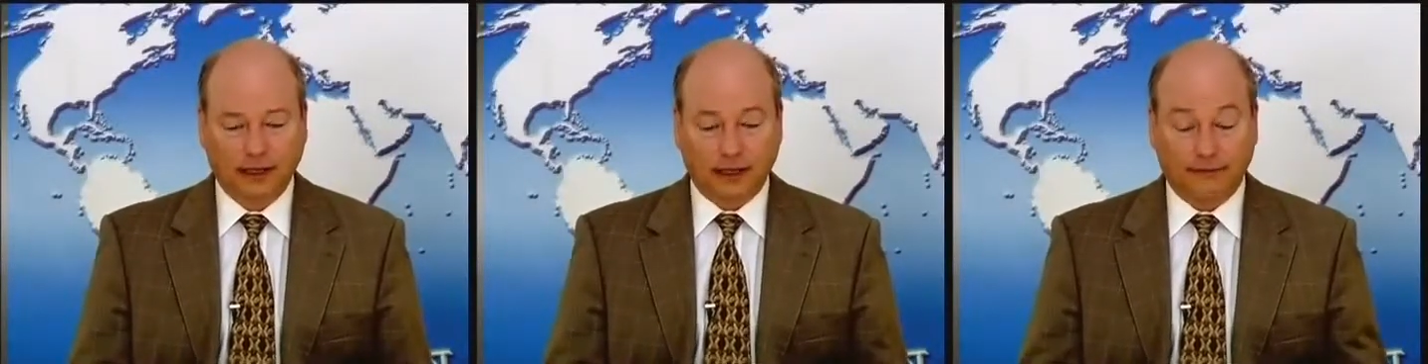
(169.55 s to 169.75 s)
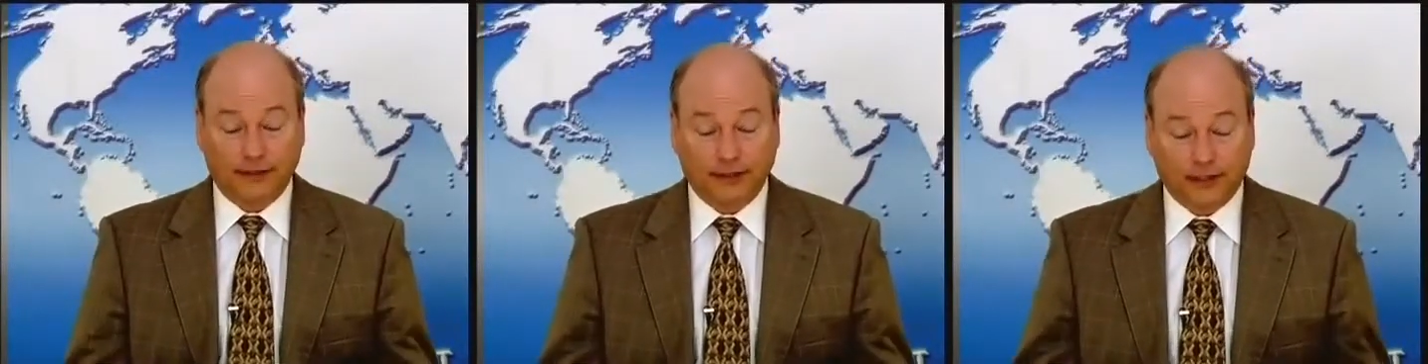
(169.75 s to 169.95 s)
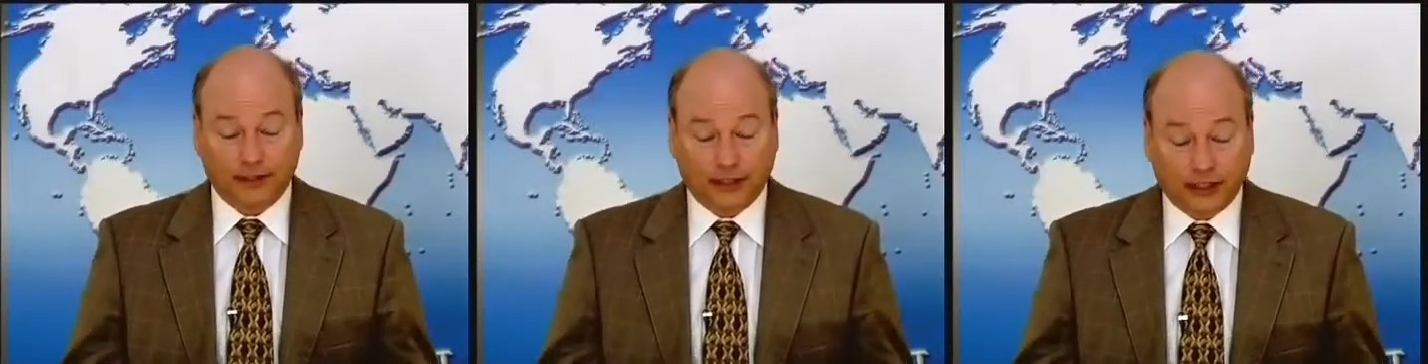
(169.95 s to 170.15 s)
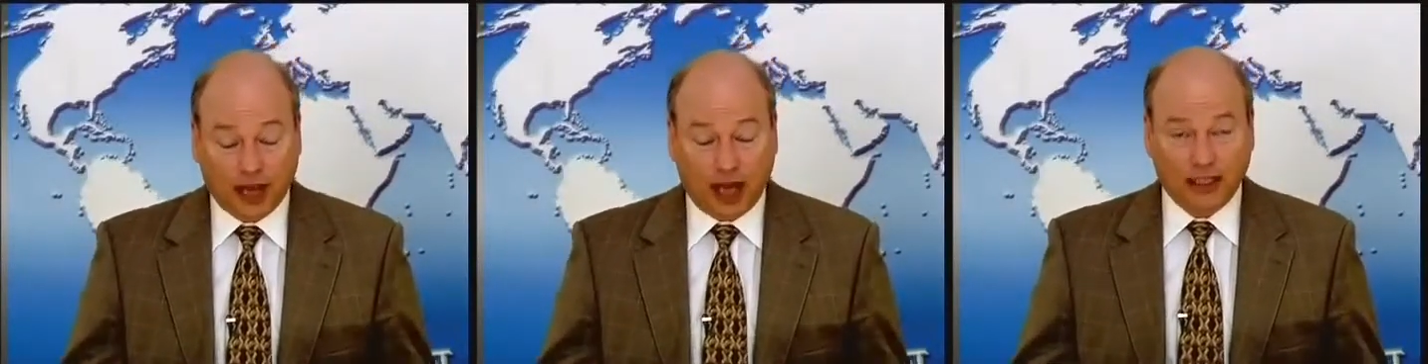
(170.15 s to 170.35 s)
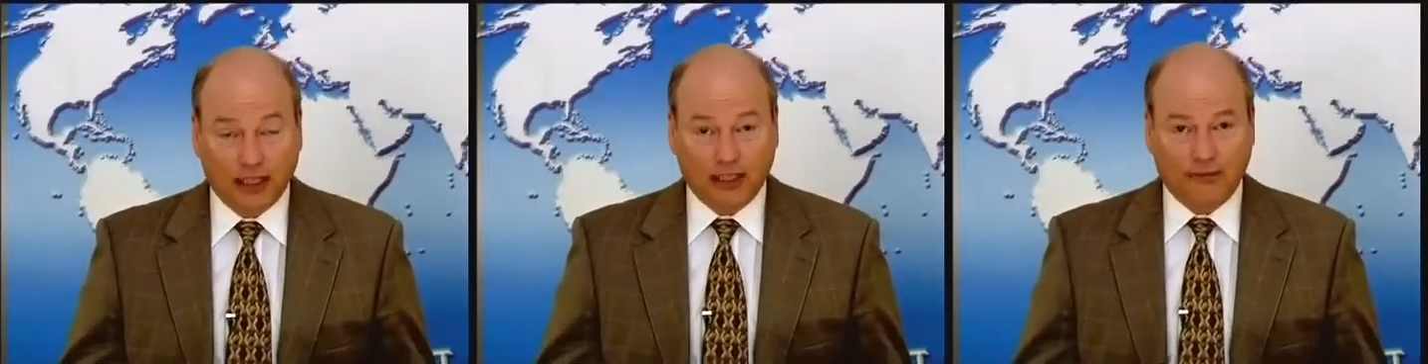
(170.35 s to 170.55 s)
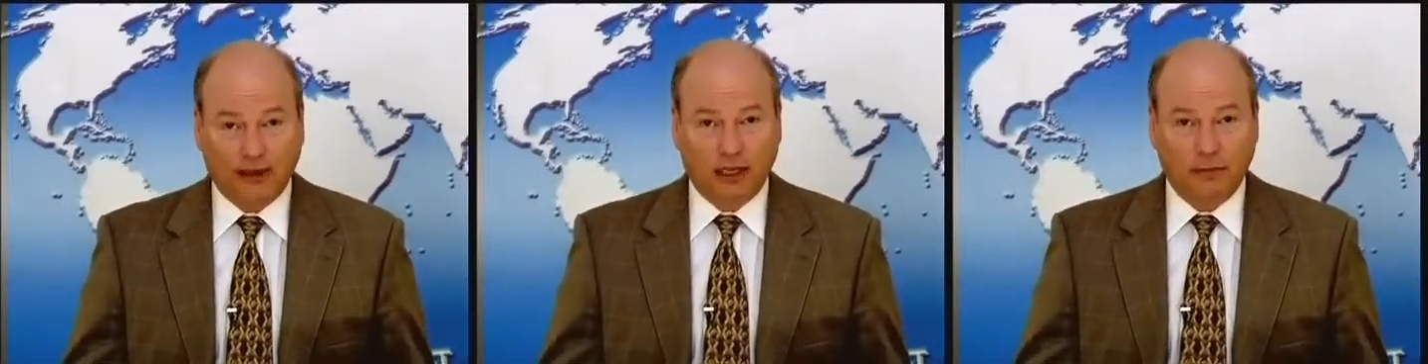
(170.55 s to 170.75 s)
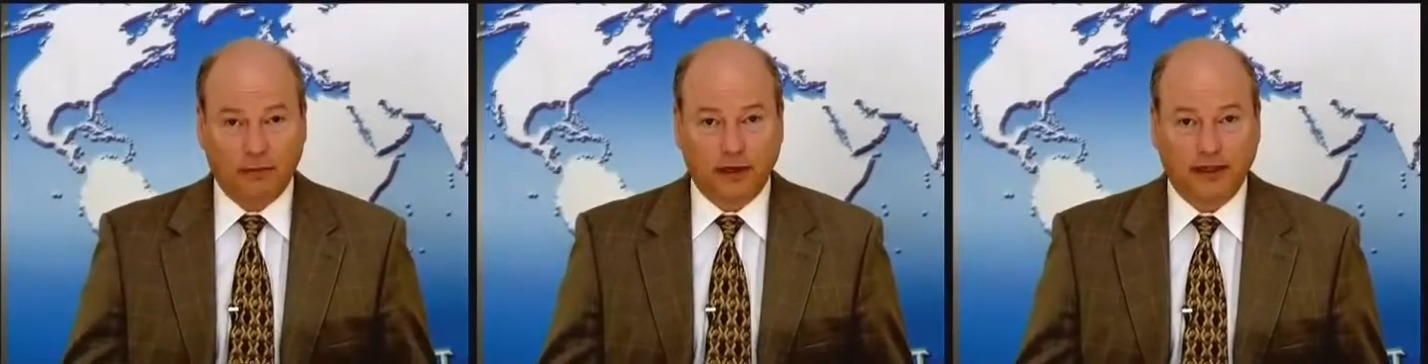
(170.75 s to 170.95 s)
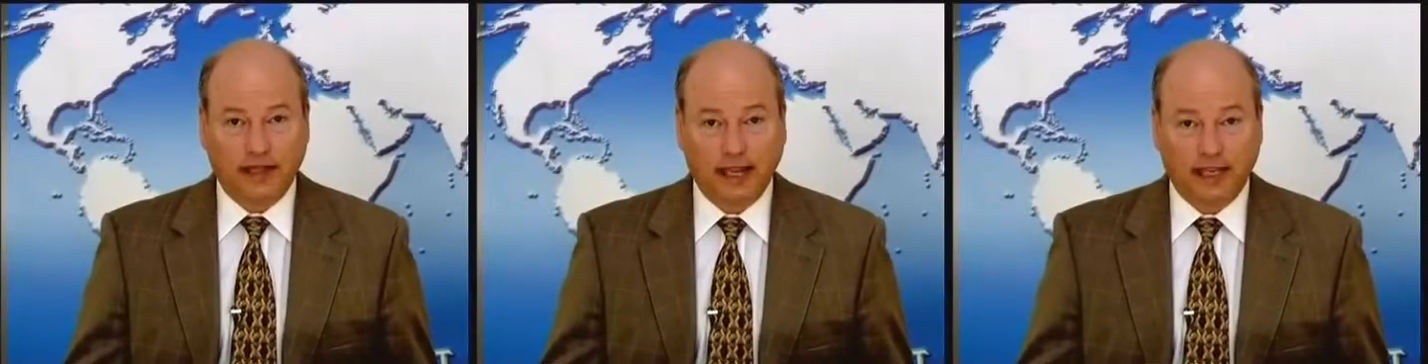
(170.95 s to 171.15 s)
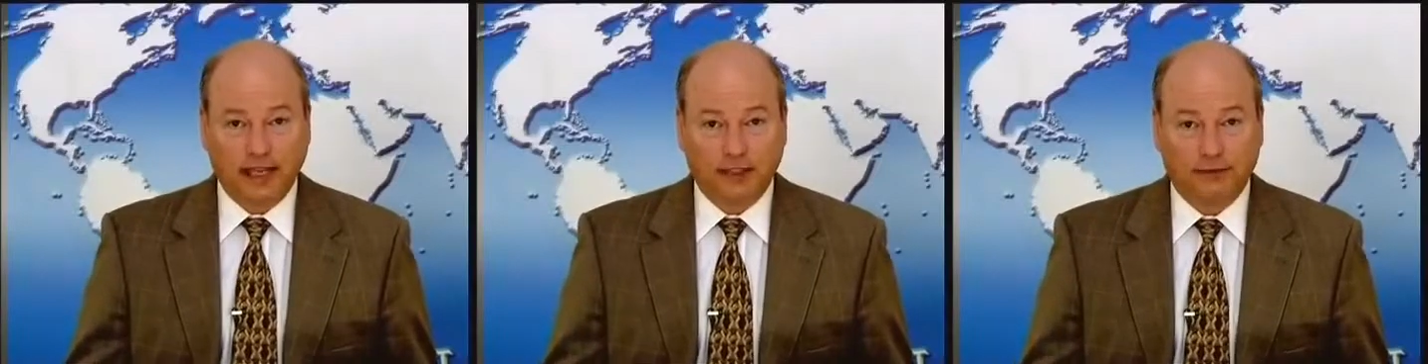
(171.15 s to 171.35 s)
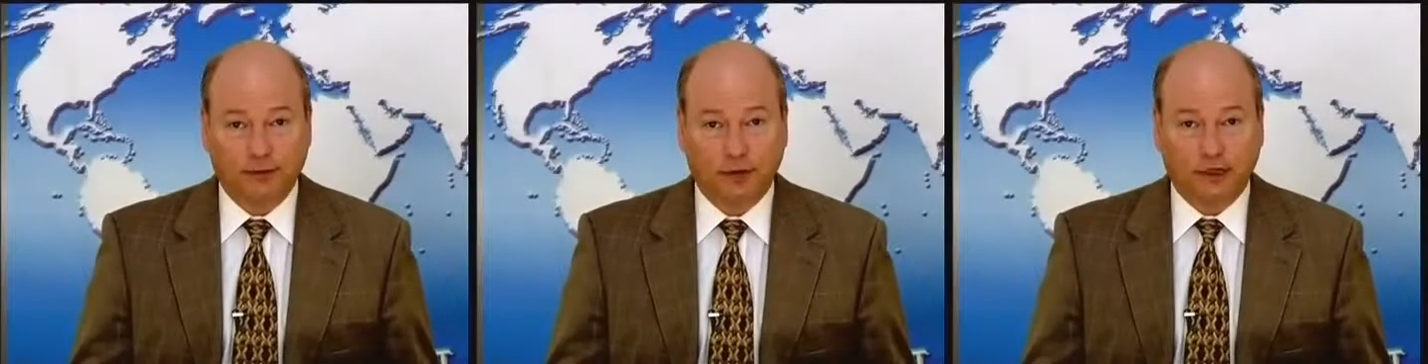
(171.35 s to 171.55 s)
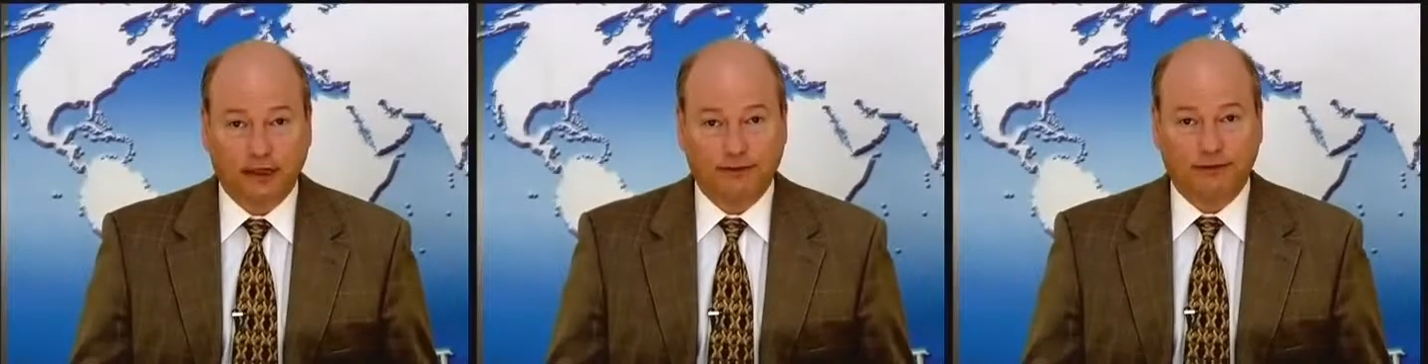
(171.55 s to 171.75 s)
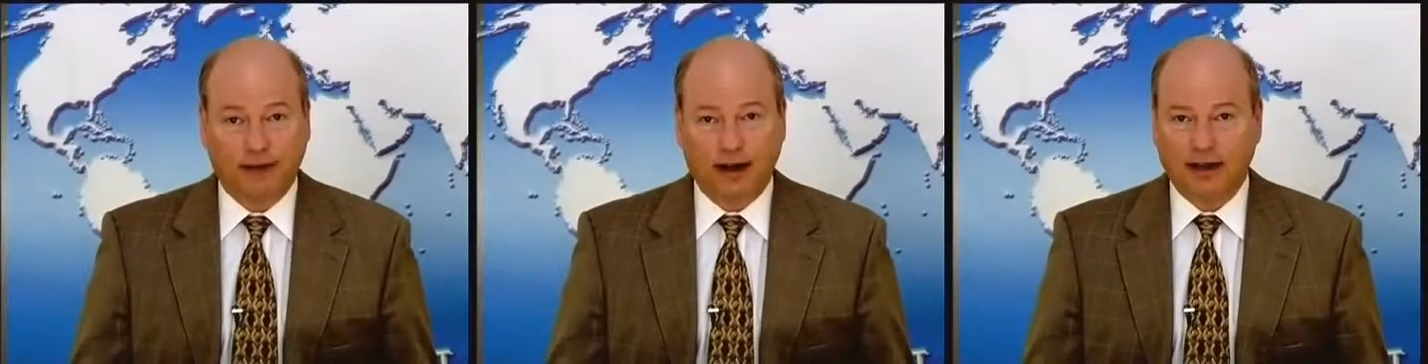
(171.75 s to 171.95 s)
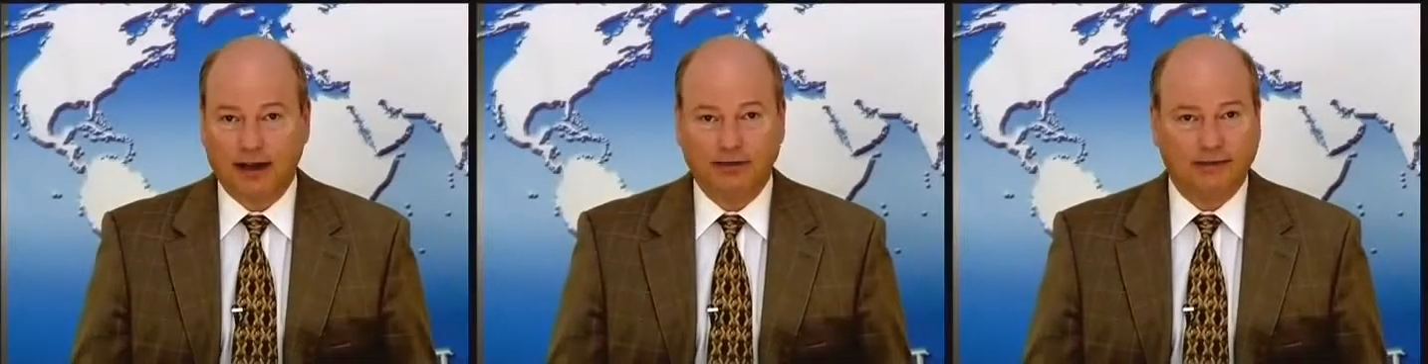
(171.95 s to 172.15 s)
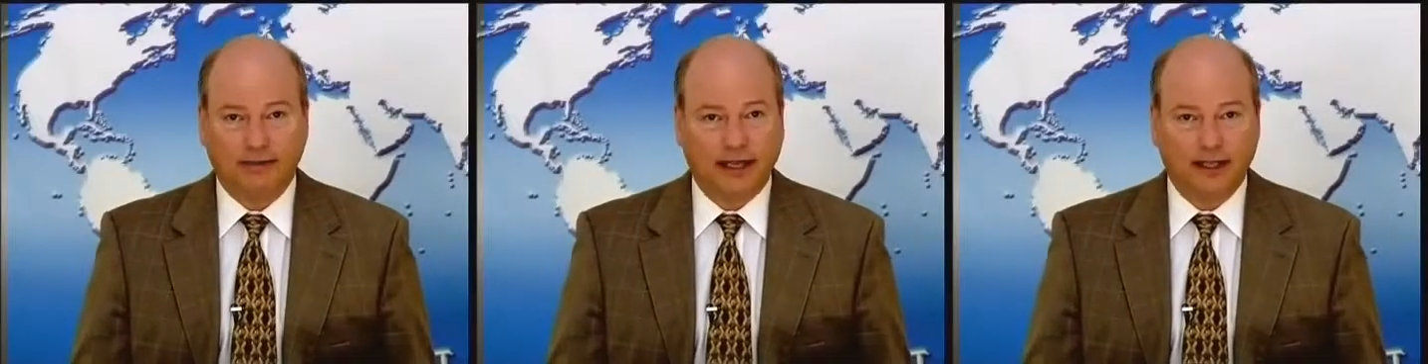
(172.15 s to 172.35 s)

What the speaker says: If it does not develop by the age of 25,